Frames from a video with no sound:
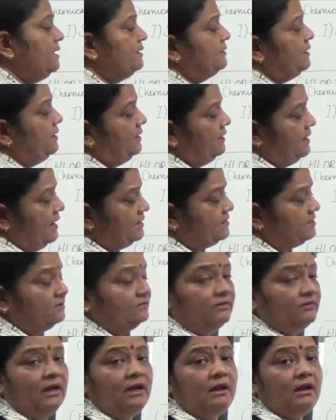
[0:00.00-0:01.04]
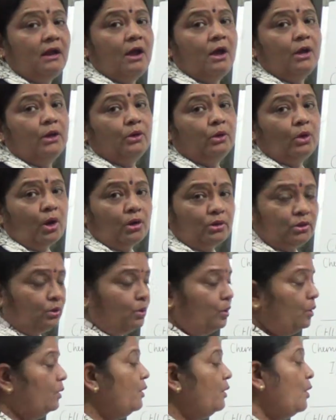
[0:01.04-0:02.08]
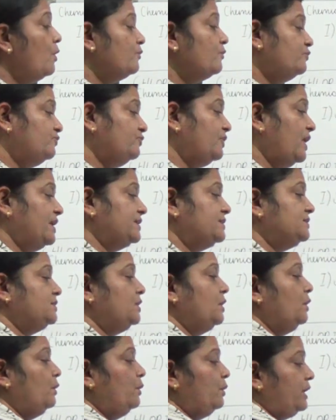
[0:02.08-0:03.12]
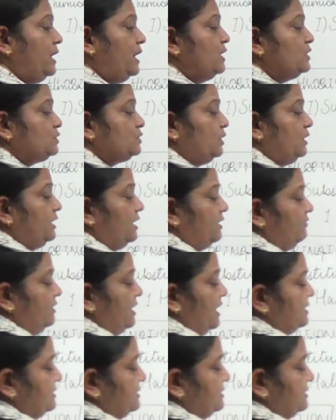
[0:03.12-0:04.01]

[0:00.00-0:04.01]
The reaction will not go fast. Okay, so here we are